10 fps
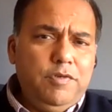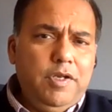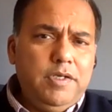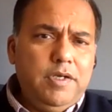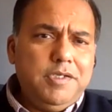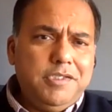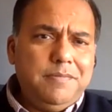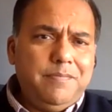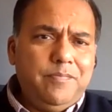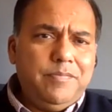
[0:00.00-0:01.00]
of credit
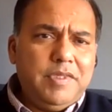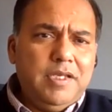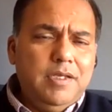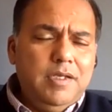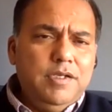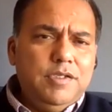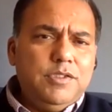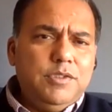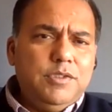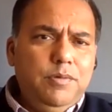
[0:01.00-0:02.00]
cards.
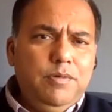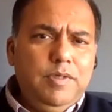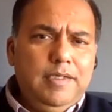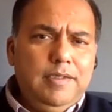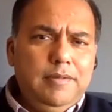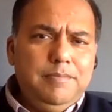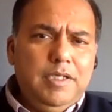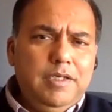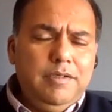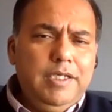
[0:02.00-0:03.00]
So um,
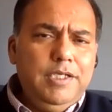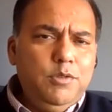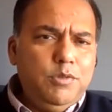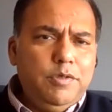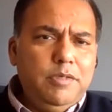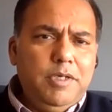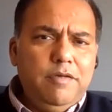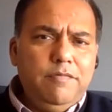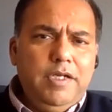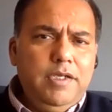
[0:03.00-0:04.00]
uh, really, you're talking
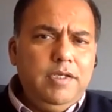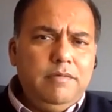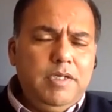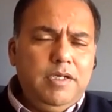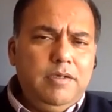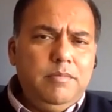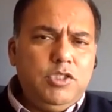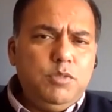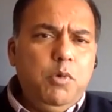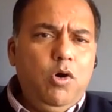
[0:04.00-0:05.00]
about a very um,
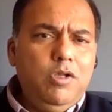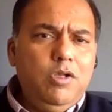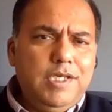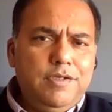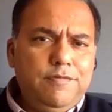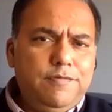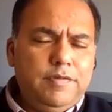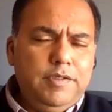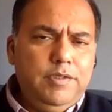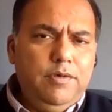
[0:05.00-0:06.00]
a small set of
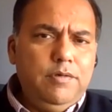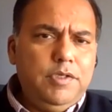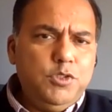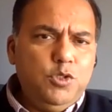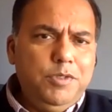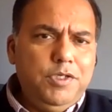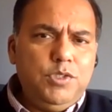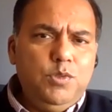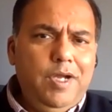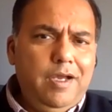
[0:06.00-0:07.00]
you know
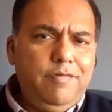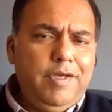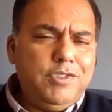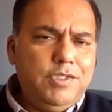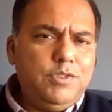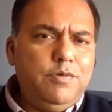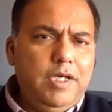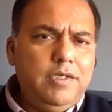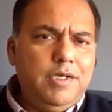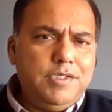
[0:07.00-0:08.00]
consumers who have access to
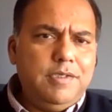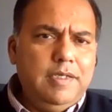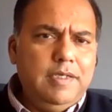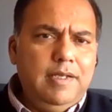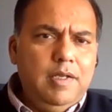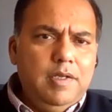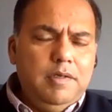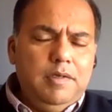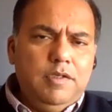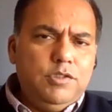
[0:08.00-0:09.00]
credit cards.
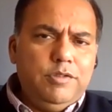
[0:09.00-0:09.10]
Wow. Hmm.